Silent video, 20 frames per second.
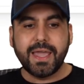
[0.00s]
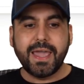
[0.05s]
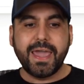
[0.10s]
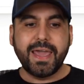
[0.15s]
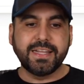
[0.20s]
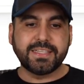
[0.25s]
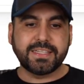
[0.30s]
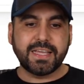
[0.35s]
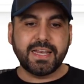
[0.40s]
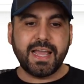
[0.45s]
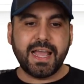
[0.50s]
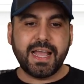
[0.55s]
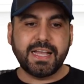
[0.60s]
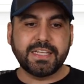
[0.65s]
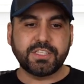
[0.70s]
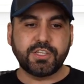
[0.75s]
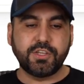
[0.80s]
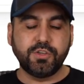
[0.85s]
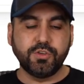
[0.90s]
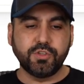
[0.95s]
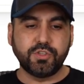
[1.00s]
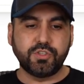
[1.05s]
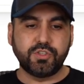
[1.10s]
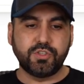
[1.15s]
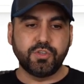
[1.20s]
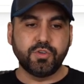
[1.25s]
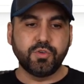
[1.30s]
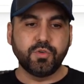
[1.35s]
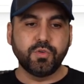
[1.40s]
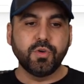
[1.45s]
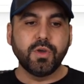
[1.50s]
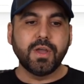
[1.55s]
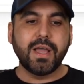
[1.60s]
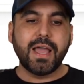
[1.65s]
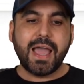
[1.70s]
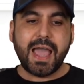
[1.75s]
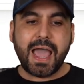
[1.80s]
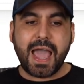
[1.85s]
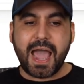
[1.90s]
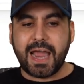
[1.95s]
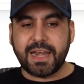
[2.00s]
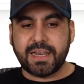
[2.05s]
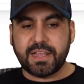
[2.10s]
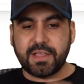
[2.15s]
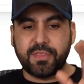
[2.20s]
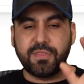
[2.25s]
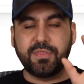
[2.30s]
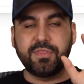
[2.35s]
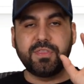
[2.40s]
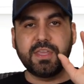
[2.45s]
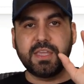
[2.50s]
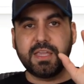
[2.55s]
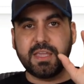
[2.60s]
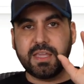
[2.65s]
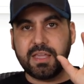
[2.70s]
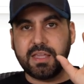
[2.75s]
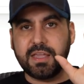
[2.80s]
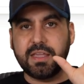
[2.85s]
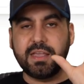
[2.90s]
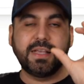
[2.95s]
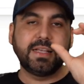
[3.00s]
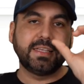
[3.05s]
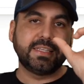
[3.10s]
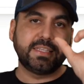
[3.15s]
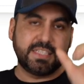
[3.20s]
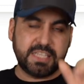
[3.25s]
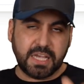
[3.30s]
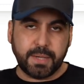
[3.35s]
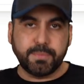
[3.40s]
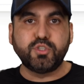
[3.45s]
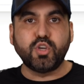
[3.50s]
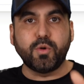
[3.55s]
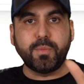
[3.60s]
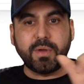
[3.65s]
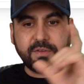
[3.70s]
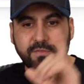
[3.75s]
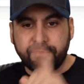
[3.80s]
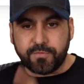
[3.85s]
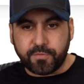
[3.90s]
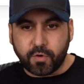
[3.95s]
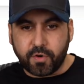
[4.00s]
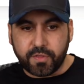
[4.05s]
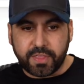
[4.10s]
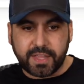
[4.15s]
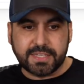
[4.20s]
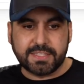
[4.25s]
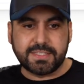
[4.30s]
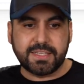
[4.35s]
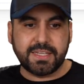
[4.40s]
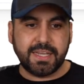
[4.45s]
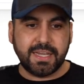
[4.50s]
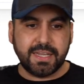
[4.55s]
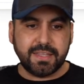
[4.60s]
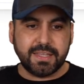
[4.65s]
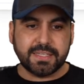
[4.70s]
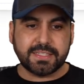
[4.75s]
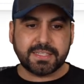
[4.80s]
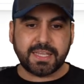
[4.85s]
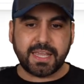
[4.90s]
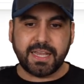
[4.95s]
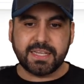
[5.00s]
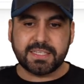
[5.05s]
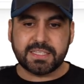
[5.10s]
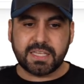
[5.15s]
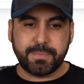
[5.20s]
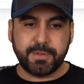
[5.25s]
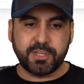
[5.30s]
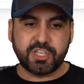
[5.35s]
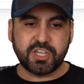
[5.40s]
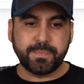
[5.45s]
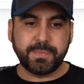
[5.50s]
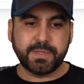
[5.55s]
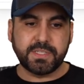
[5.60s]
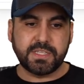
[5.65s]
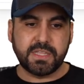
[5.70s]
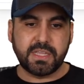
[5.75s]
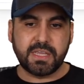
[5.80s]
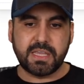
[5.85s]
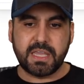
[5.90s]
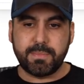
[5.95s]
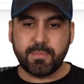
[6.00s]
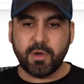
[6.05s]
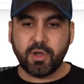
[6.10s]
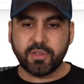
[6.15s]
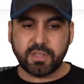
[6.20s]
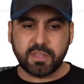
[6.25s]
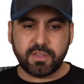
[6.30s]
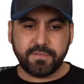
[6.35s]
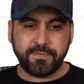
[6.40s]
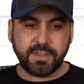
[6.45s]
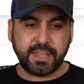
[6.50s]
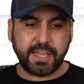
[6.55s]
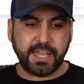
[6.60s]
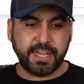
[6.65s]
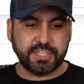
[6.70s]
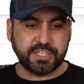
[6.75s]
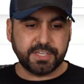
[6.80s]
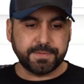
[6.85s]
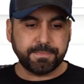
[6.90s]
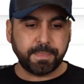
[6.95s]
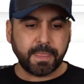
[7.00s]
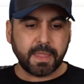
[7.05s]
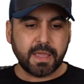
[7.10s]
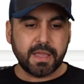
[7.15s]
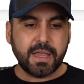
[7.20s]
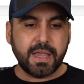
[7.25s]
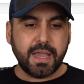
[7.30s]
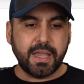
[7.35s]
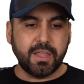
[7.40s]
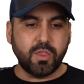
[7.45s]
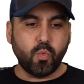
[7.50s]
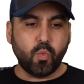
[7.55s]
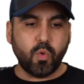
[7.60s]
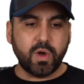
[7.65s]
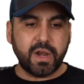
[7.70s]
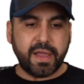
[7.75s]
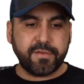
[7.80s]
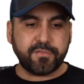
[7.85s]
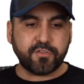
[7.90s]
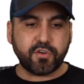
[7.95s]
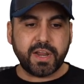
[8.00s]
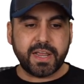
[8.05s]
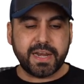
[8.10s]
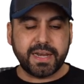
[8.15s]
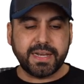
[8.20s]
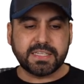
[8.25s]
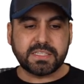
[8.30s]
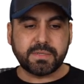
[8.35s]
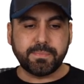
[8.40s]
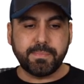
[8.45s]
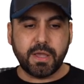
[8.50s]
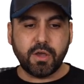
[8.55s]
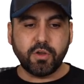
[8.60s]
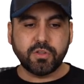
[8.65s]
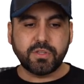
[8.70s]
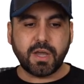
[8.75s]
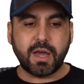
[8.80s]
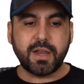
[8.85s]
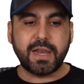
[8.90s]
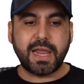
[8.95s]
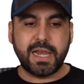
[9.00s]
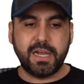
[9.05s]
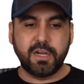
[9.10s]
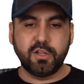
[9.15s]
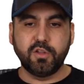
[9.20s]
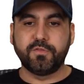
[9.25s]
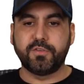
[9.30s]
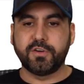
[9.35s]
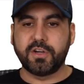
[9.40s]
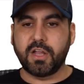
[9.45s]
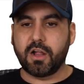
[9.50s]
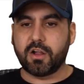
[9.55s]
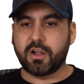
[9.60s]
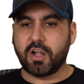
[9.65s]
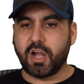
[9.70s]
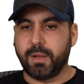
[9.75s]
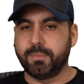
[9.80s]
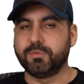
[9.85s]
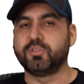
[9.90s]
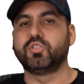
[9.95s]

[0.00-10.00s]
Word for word: And it's going to ask you to add the subdomain for this. In this case, let me jump into the email authentication. And the one I've created is mail.annielufer.com.